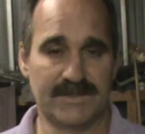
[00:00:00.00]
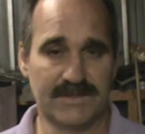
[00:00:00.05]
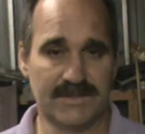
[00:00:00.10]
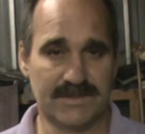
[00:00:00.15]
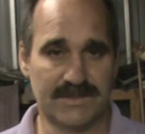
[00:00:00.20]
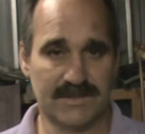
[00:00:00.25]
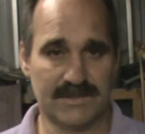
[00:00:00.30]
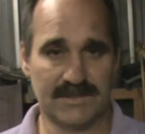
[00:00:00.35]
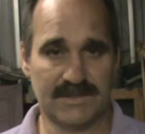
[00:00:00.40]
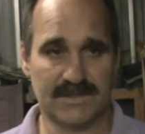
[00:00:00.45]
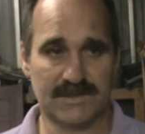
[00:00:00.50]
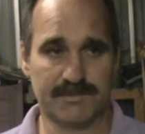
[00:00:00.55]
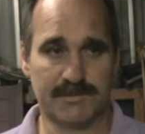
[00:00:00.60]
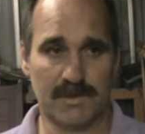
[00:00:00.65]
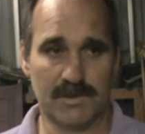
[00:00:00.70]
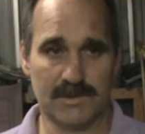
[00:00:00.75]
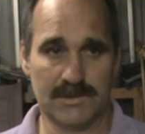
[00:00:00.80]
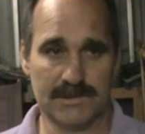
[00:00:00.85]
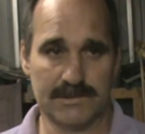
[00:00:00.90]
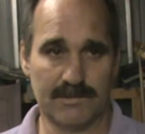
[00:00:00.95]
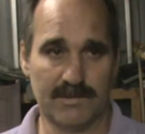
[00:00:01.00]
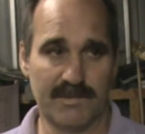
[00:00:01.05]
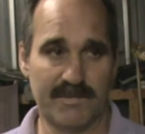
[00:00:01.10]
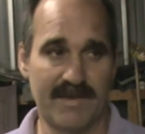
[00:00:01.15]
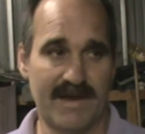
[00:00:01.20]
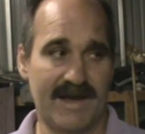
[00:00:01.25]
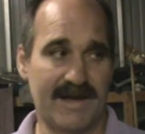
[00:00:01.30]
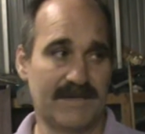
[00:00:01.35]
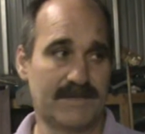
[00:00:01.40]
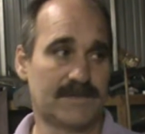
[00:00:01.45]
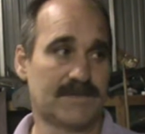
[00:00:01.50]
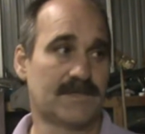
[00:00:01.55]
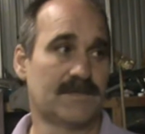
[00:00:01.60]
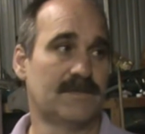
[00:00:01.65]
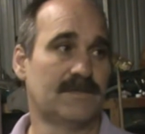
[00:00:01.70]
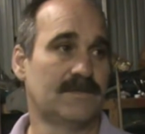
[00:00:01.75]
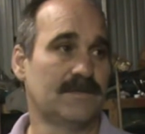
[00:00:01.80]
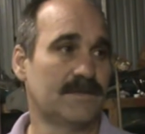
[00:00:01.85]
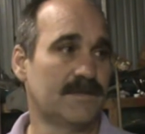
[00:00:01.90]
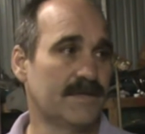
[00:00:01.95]
just a disposable mask,
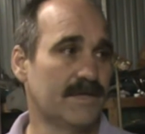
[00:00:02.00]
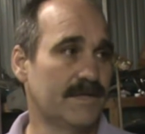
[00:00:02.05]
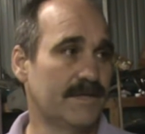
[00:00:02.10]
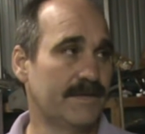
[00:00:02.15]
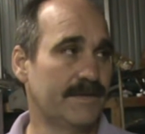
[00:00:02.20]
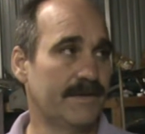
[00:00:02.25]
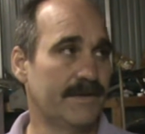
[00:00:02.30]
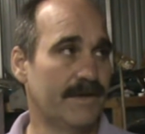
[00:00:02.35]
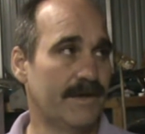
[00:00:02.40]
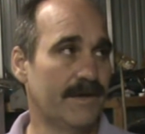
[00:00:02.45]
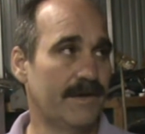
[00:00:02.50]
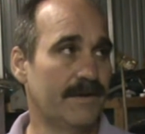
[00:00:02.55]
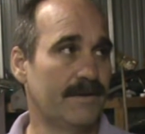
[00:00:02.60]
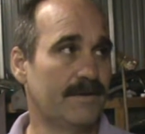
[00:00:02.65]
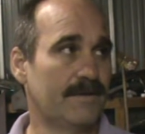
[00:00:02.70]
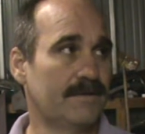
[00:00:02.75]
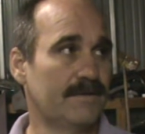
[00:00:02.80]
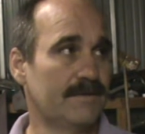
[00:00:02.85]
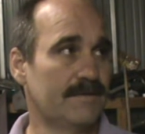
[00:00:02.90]
and a